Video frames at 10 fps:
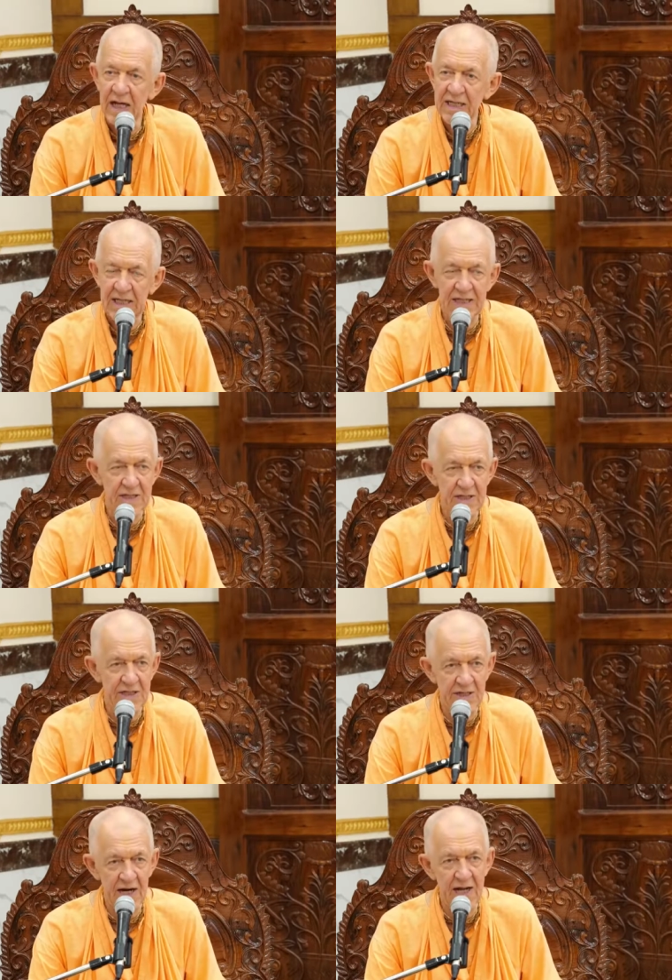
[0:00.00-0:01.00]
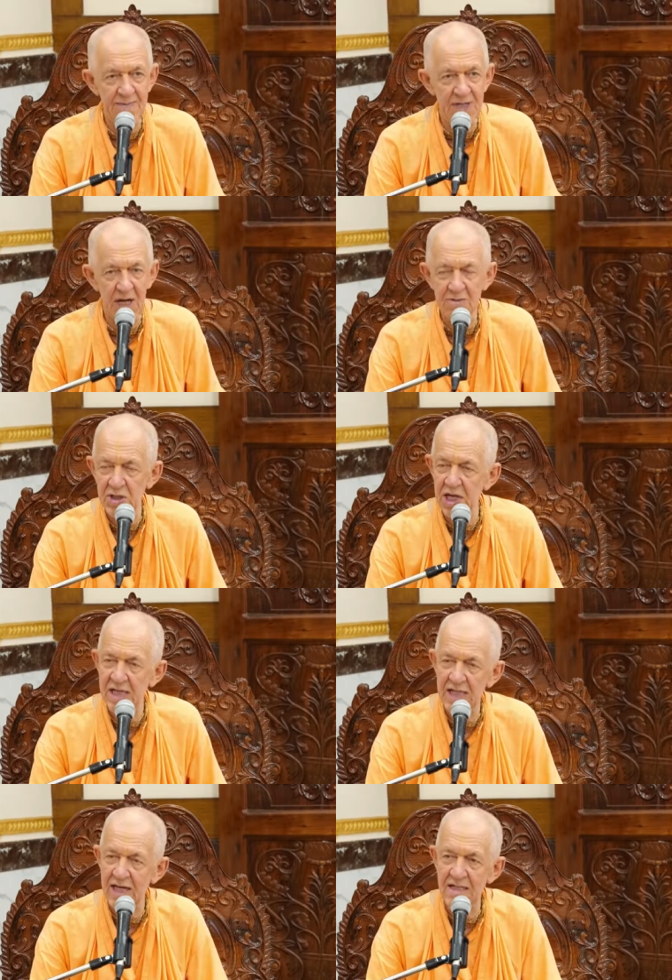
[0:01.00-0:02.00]
And he describes how
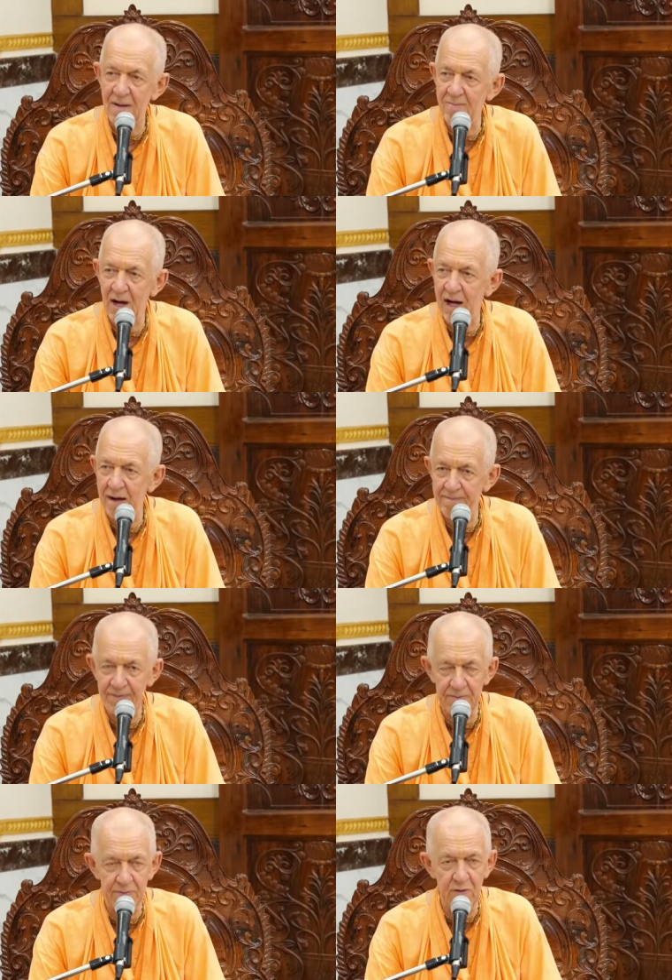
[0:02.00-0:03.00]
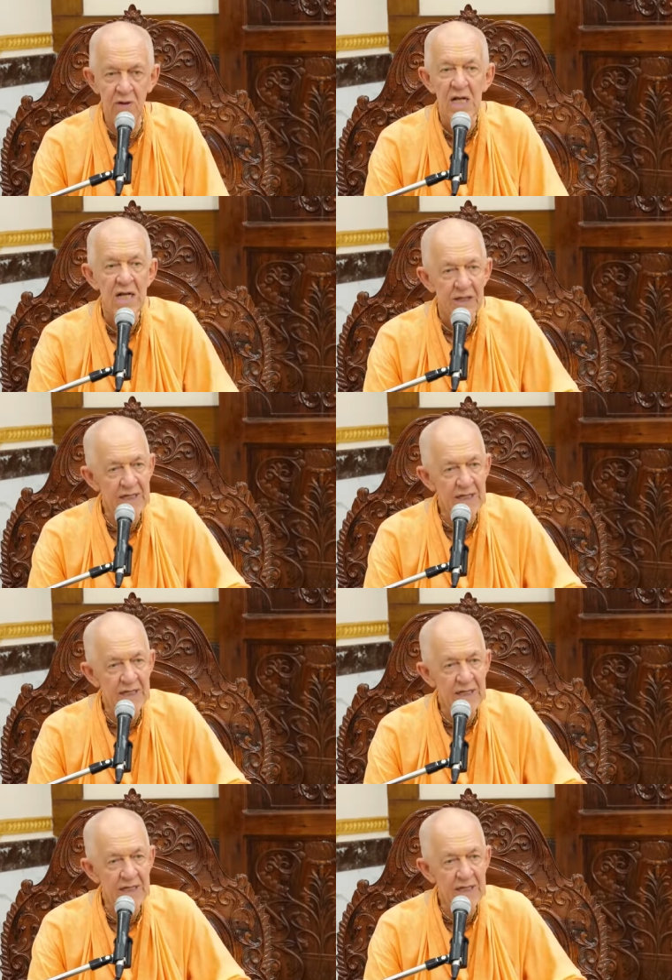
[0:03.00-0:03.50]
Chaitanya Mahaprabhu,